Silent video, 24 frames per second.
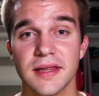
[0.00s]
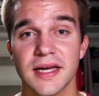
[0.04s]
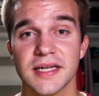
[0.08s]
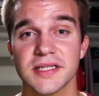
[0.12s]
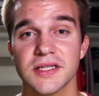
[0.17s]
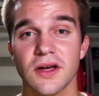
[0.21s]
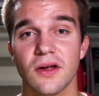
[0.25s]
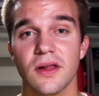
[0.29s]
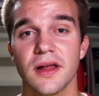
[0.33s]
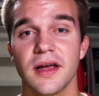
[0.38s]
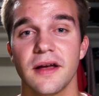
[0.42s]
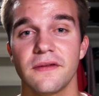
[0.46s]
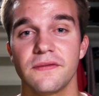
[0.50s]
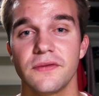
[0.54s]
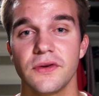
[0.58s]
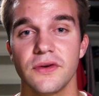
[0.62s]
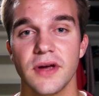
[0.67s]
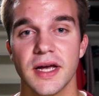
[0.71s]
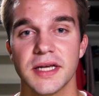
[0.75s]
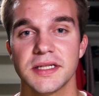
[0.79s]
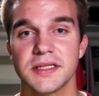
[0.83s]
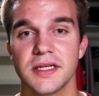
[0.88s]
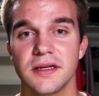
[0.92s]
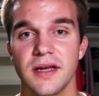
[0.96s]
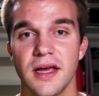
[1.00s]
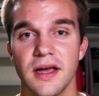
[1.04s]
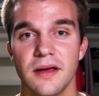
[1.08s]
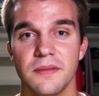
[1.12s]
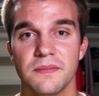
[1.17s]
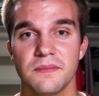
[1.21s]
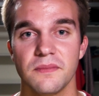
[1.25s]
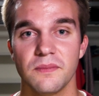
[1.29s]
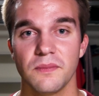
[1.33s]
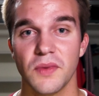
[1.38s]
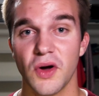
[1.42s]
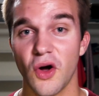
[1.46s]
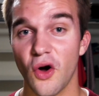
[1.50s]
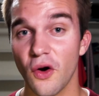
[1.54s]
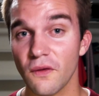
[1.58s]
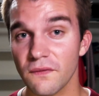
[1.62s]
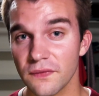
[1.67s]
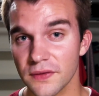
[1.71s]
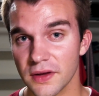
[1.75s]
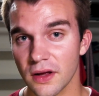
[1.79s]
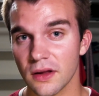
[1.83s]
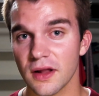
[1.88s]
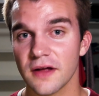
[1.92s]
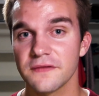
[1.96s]
that's all I have for you guys today, but
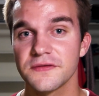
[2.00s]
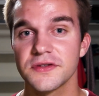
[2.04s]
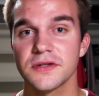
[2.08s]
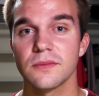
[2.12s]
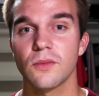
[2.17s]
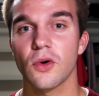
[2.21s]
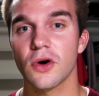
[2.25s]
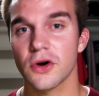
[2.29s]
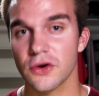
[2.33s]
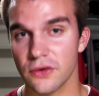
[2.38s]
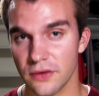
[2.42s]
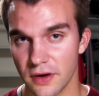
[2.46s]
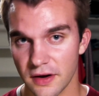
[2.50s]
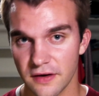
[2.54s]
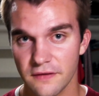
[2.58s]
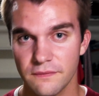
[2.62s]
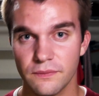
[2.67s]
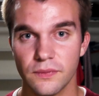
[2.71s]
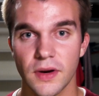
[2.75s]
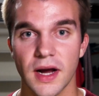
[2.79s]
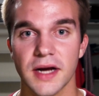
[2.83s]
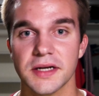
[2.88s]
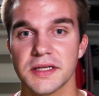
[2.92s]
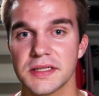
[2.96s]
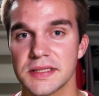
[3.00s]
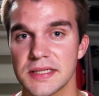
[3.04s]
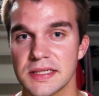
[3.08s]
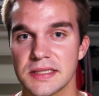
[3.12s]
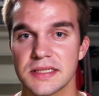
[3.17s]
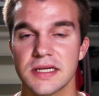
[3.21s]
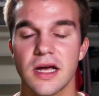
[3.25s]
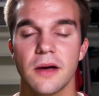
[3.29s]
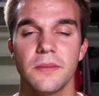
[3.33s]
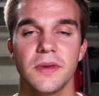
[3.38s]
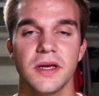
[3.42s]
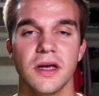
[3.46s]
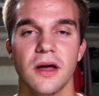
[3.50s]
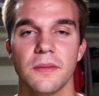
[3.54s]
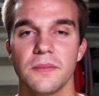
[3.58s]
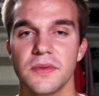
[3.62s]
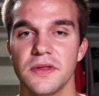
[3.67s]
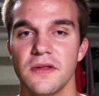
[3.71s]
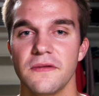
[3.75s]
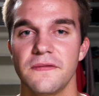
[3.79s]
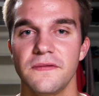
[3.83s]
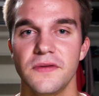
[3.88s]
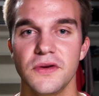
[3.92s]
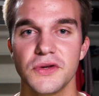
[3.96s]
hopefully I'll have some more creative practices coming up in
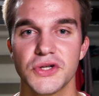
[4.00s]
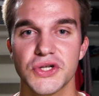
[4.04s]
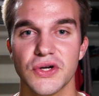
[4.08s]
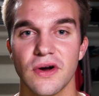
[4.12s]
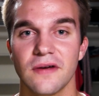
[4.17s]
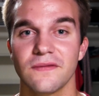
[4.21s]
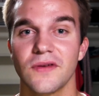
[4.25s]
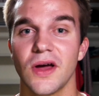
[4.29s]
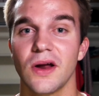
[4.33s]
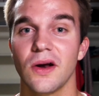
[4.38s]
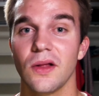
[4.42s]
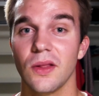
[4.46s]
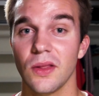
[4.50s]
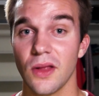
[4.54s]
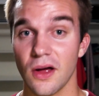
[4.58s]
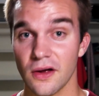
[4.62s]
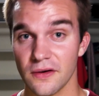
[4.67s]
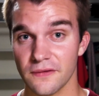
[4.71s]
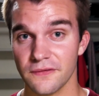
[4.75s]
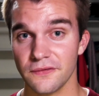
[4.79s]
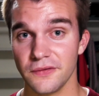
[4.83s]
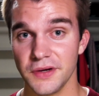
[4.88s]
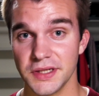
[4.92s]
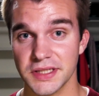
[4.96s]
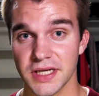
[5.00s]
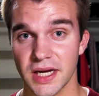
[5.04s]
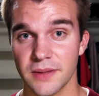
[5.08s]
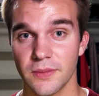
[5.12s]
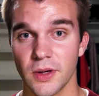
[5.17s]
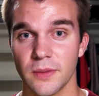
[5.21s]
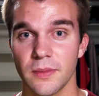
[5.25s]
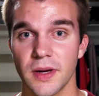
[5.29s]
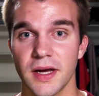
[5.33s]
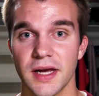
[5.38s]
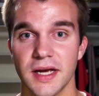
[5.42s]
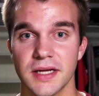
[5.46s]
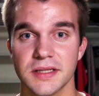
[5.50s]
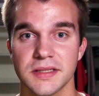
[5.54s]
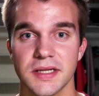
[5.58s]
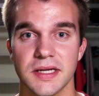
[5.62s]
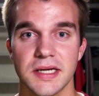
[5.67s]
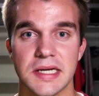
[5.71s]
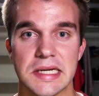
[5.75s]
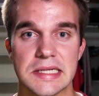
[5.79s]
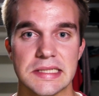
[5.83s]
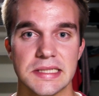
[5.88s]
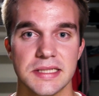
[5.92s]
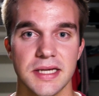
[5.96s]
the future. I've got a lot of free time on my hands,
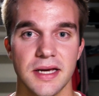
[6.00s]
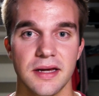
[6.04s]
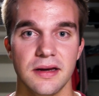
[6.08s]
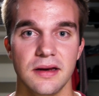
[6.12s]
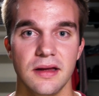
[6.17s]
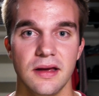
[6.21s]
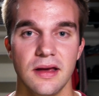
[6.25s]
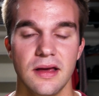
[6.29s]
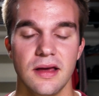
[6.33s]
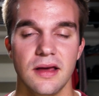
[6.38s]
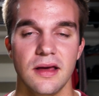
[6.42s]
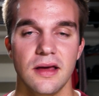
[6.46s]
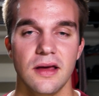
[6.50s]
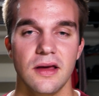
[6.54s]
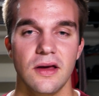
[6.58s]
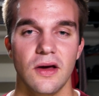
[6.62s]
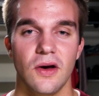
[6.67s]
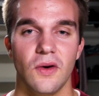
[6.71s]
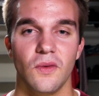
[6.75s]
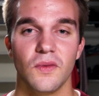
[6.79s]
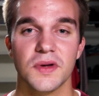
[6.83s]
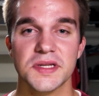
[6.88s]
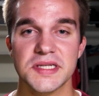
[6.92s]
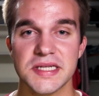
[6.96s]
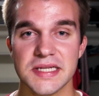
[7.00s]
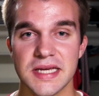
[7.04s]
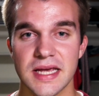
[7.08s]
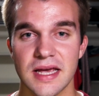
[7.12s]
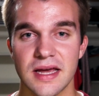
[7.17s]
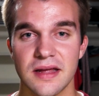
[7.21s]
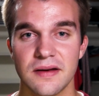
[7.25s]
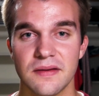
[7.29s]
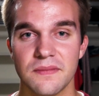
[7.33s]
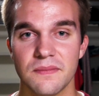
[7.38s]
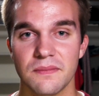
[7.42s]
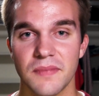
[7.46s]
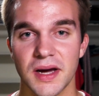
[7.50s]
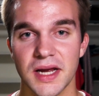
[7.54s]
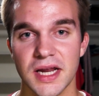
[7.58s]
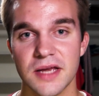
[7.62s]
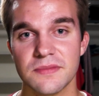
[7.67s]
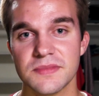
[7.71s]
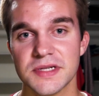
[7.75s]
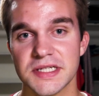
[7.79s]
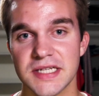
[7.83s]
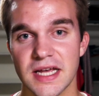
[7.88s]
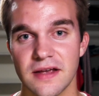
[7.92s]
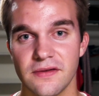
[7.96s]
like I said. Once again, my
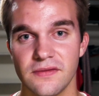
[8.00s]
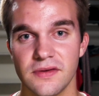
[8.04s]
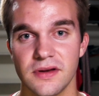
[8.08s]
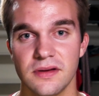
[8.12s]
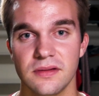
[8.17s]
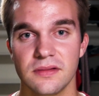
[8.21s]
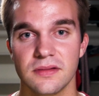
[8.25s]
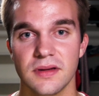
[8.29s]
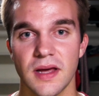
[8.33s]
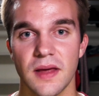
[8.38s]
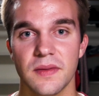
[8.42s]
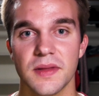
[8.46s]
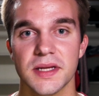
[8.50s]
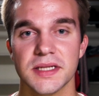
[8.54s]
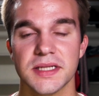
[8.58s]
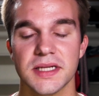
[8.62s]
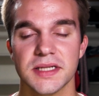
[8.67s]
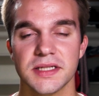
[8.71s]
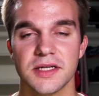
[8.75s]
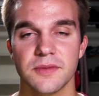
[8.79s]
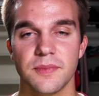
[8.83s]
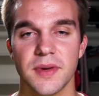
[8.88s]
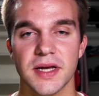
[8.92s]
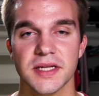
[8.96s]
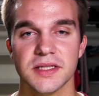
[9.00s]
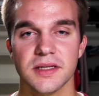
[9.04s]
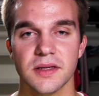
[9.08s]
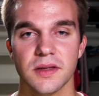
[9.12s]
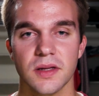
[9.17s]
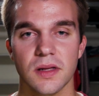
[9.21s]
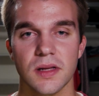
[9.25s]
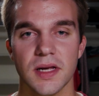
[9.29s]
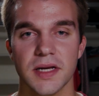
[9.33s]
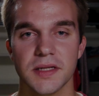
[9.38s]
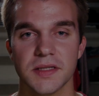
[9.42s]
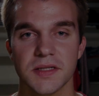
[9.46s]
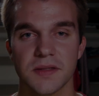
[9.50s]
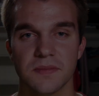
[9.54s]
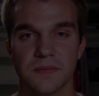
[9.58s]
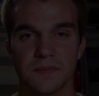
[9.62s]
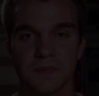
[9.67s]
name's David, and this is Depends on the Lens.